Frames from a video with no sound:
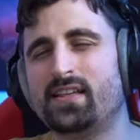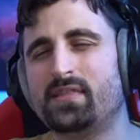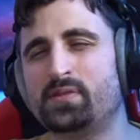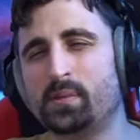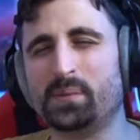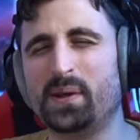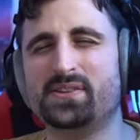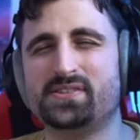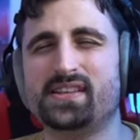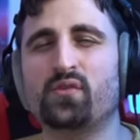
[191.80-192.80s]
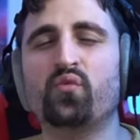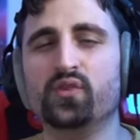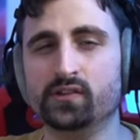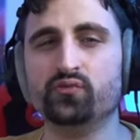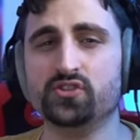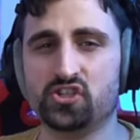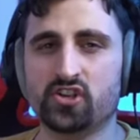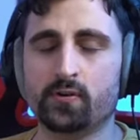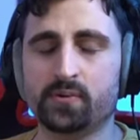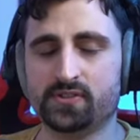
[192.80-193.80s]
the players that really reach
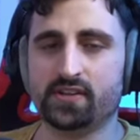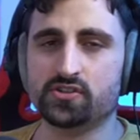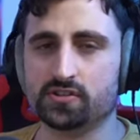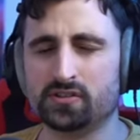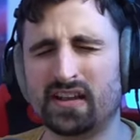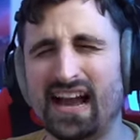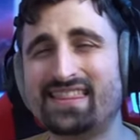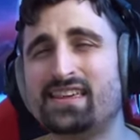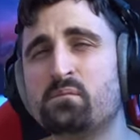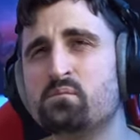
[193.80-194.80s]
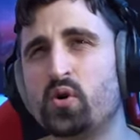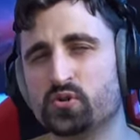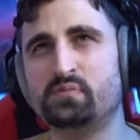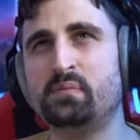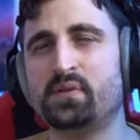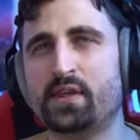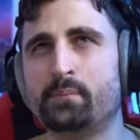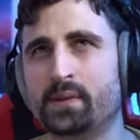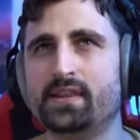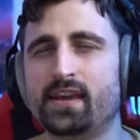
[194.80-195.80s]
their potential. I think most people that
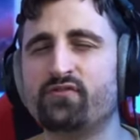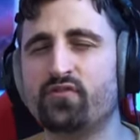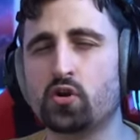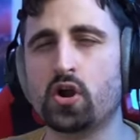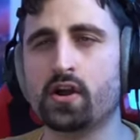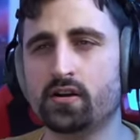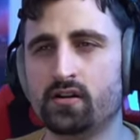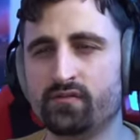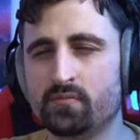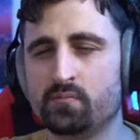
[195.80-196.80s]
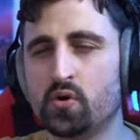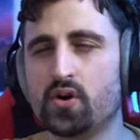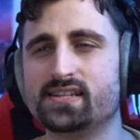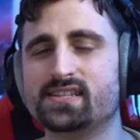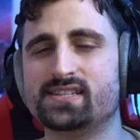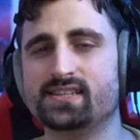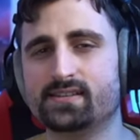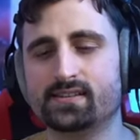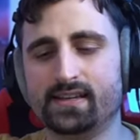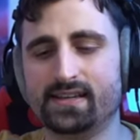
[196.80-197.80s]
play the game for long enough, more or less,
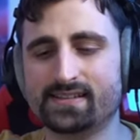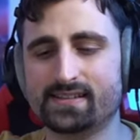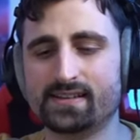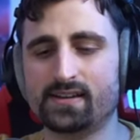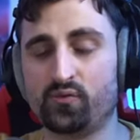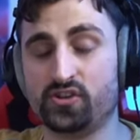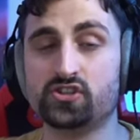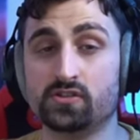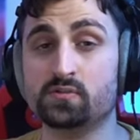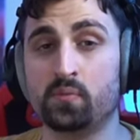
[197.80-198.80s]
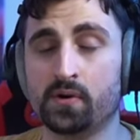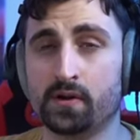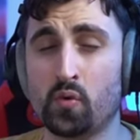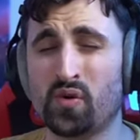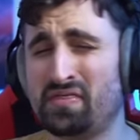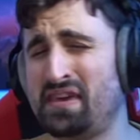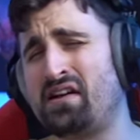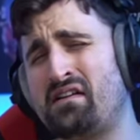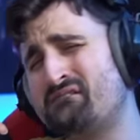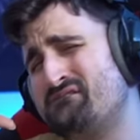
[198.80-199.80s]
like, reach this point where they
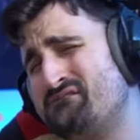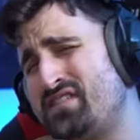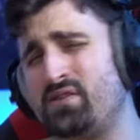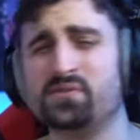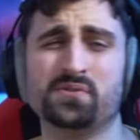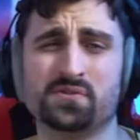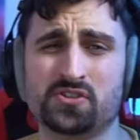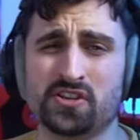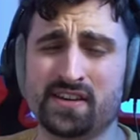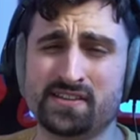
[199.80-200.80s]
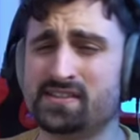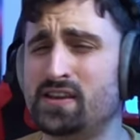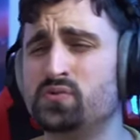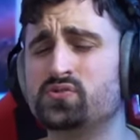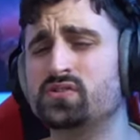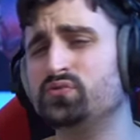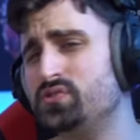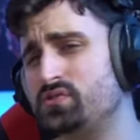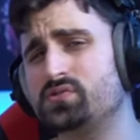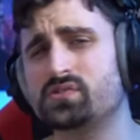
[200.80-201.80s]
are very good in chase, they use the
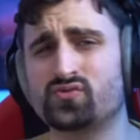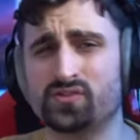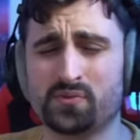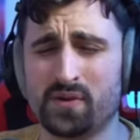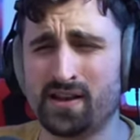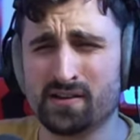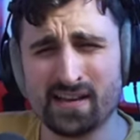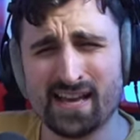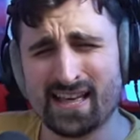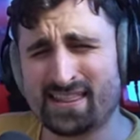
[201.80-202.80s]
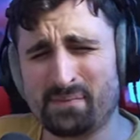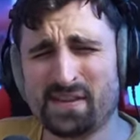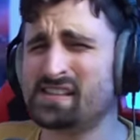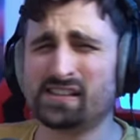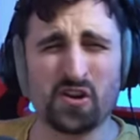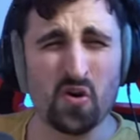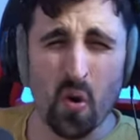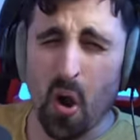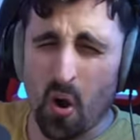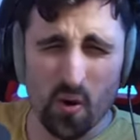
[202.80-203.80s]
resources really well, they basically
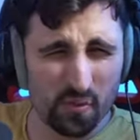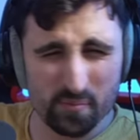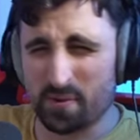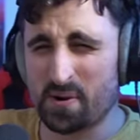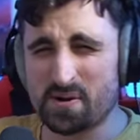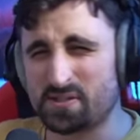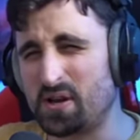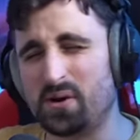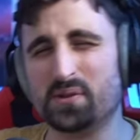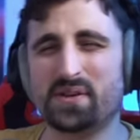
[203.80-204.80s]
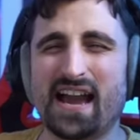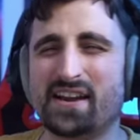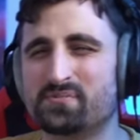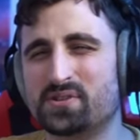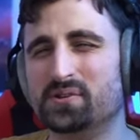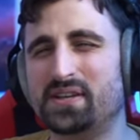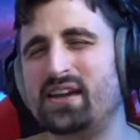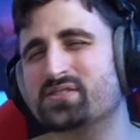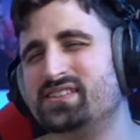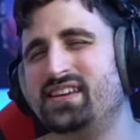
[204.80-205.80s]
know all the perks, all the items, all the
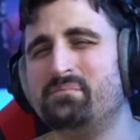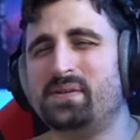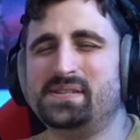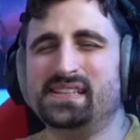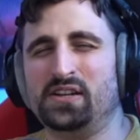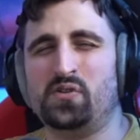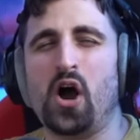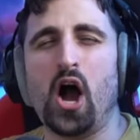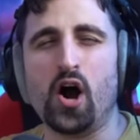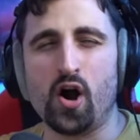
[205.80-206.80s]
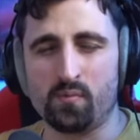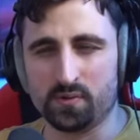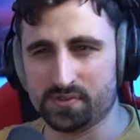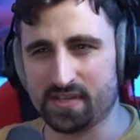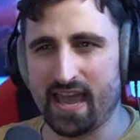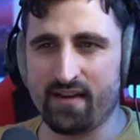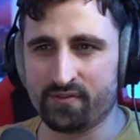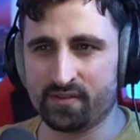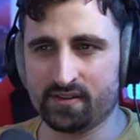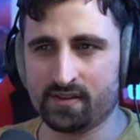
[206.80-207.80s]
add-ons, they basically know almost
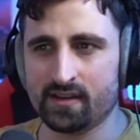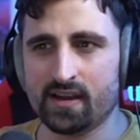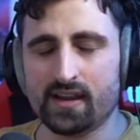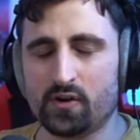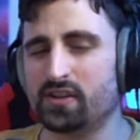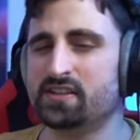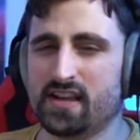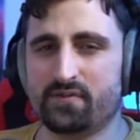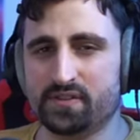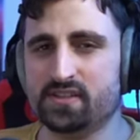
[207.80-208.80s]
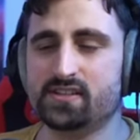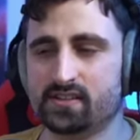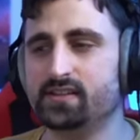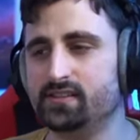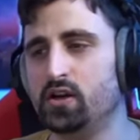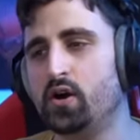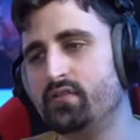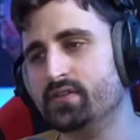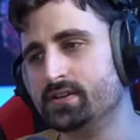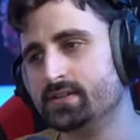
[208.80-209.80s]
everything, or at least have a decent idea
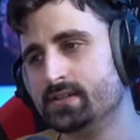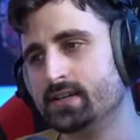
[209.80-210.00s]
of it.